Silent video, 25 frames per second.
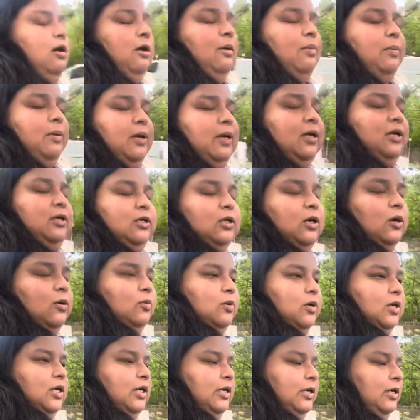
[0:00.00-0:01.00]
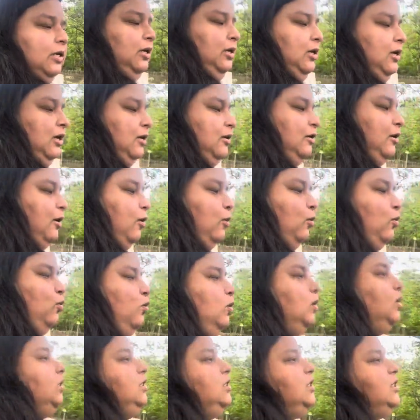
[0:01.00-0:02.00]
but uh, don't worry I got
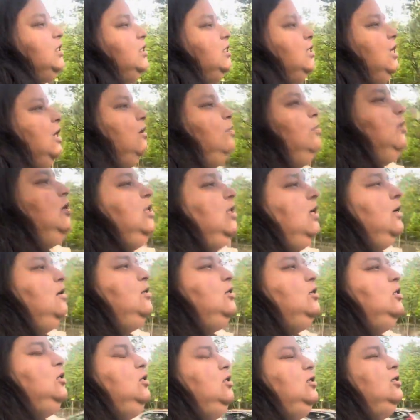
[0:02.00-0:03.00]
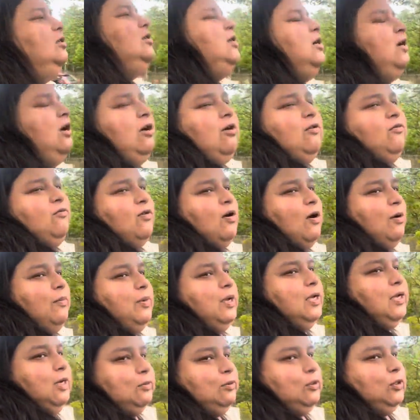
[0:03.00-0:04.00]
one subscriber left to do for a
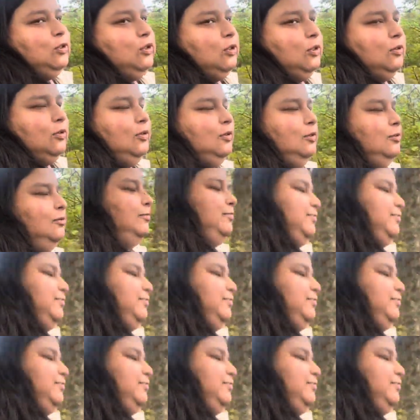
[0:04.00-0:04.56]
makeup tutorial